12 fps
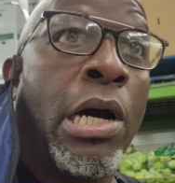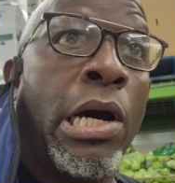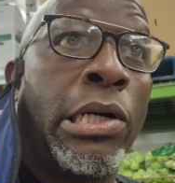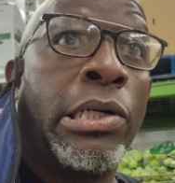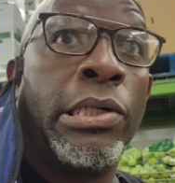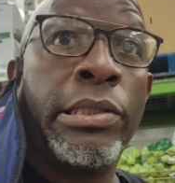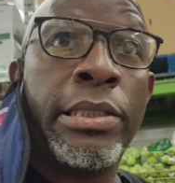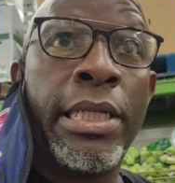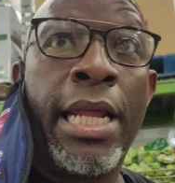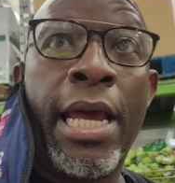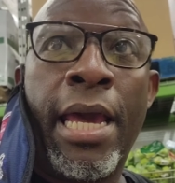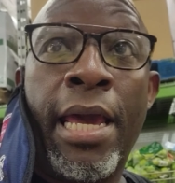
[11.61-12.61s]
a cook
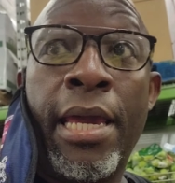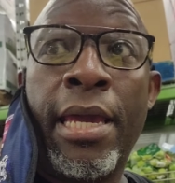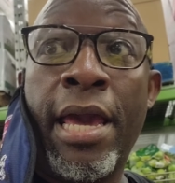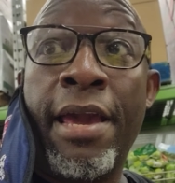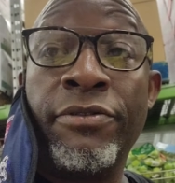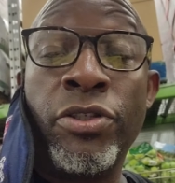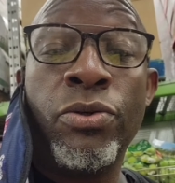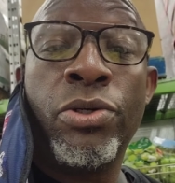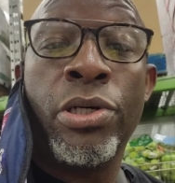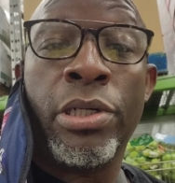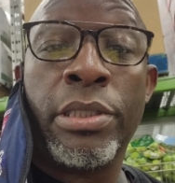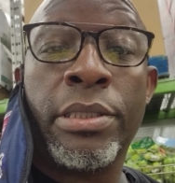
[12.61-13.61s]
that I have two
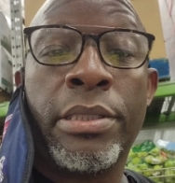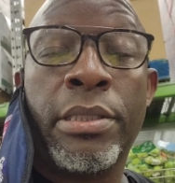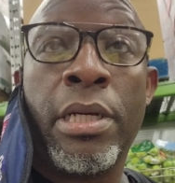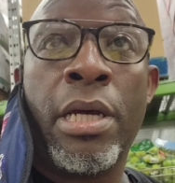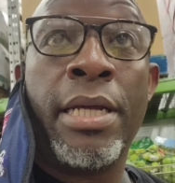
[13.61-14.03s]
cooks